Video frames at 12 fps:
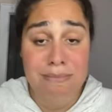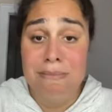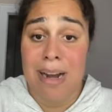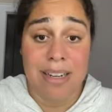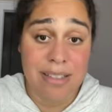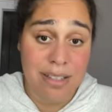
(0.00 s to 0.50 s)

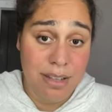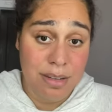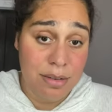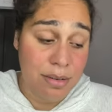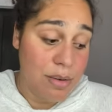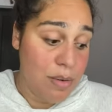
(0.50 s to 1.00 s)
Mine is a
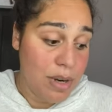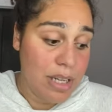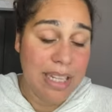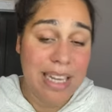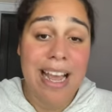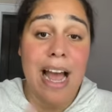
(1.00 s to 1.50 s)
little
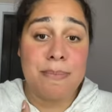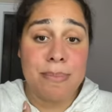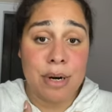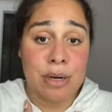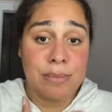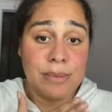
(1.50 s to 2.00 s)
oily. I
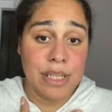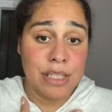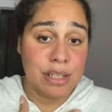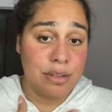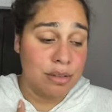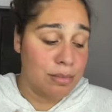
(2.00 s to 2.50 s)
burped,
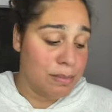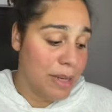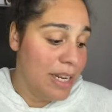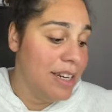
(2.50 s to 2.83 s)
excuse me.